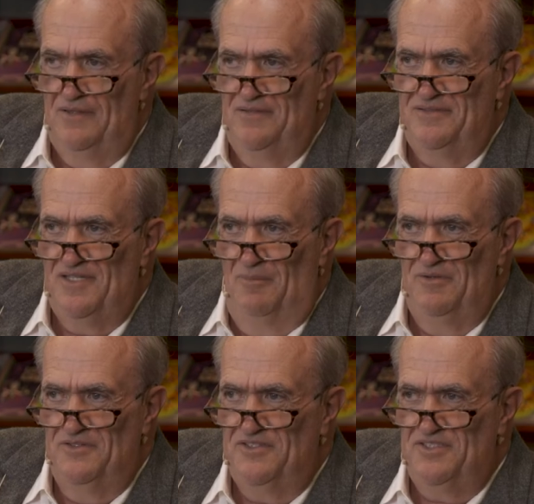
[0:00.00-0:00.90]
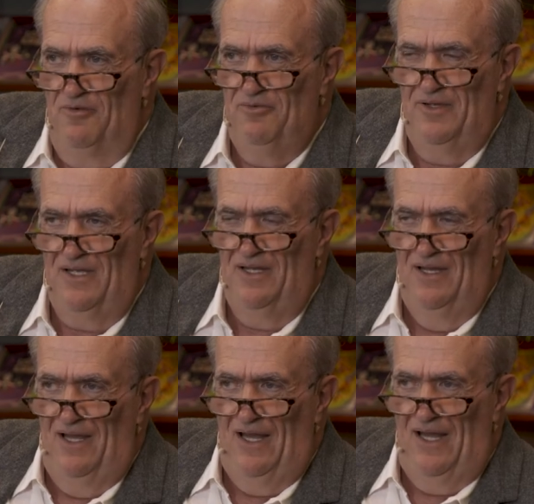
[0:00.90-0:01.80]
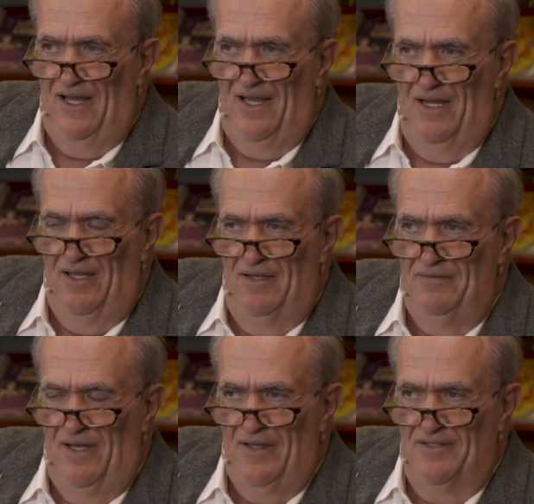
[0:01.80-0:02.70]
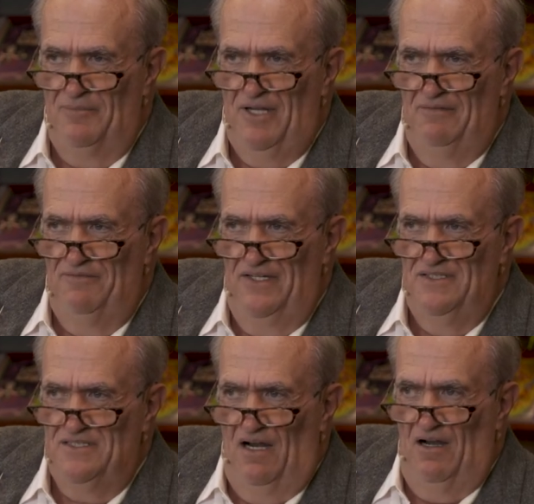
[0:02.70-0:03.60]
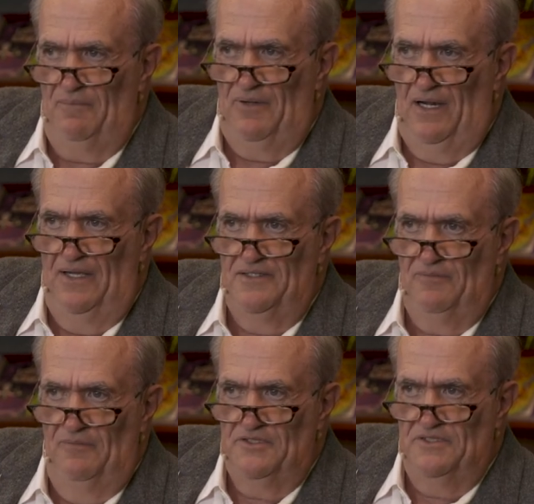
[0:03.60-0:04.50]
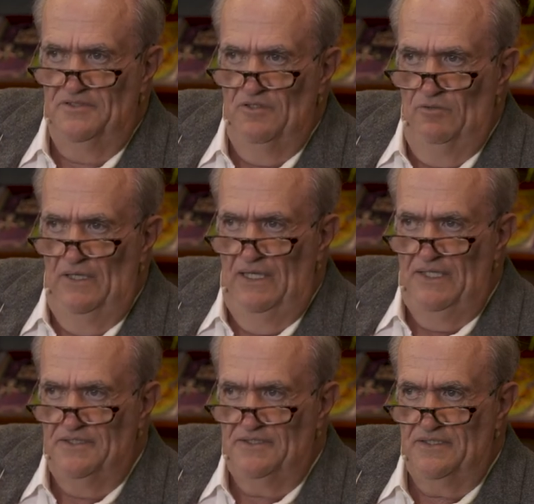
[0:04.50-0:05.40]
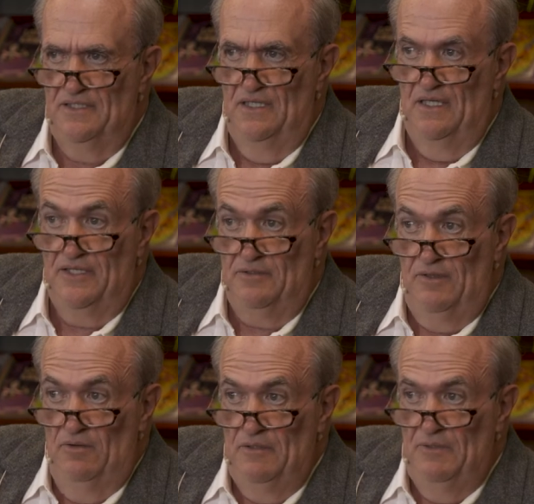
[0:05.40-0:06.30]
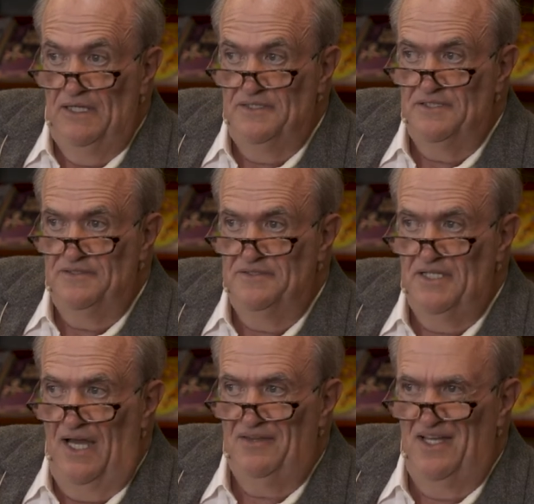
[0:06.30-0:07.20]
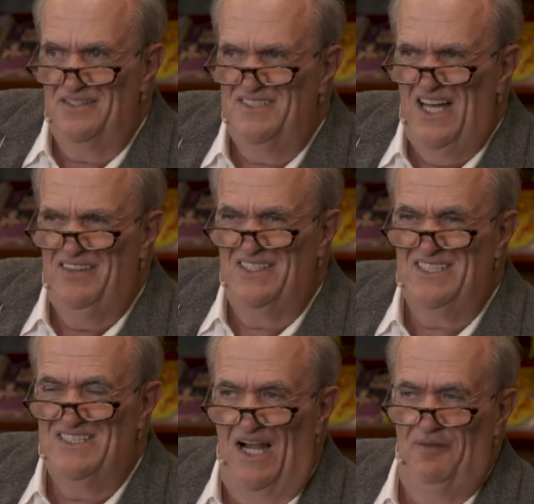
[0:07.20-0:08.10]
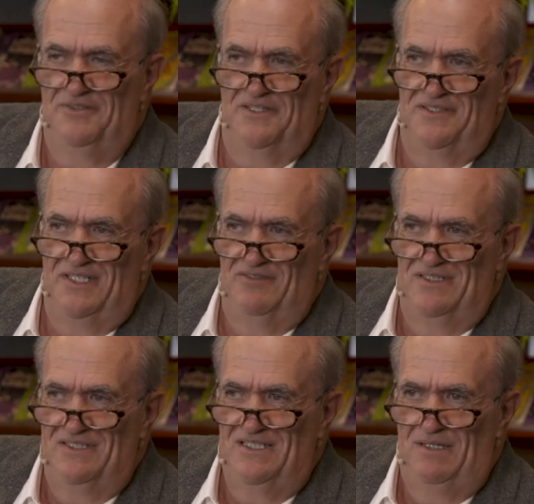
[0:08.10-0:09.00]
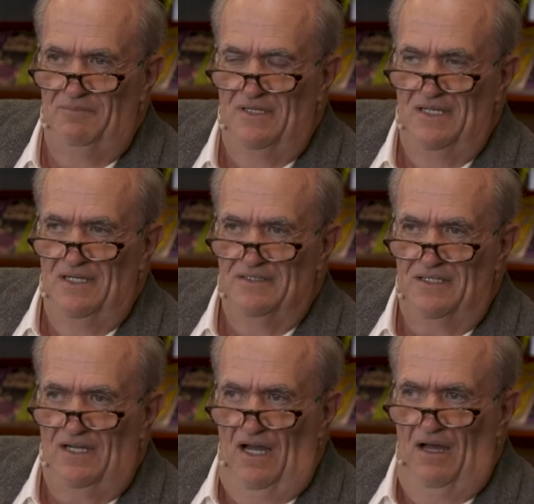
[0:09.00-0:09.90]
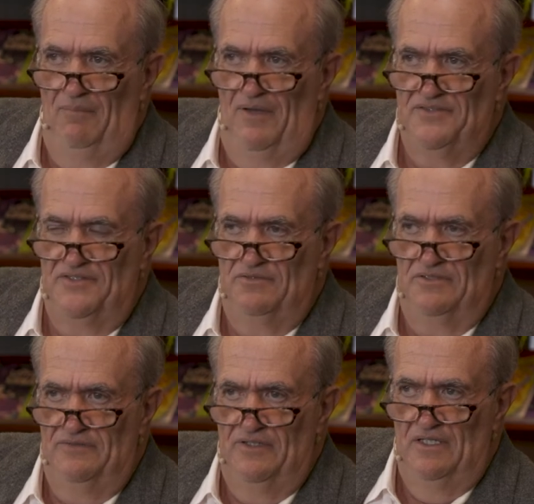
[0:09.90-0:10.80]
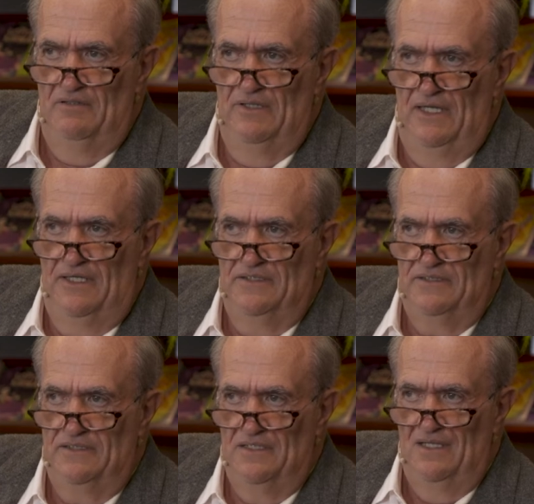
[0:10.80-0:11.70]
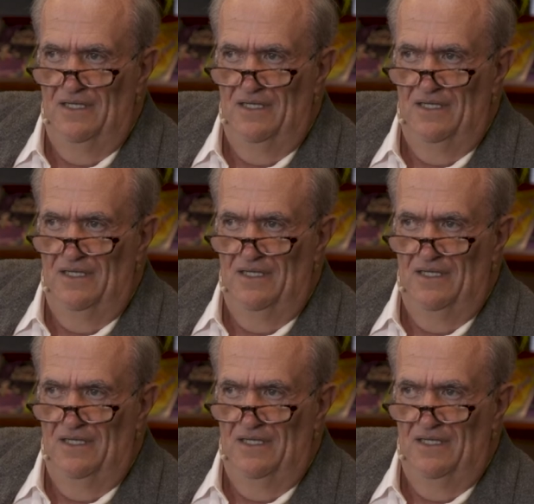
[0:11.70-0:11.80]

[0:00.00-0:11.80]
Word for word: someone suffering in, in a, uh, someone in a very dark place from which there's no release, that the only release is death, and death itself doesn't even seem to come as a sort of release.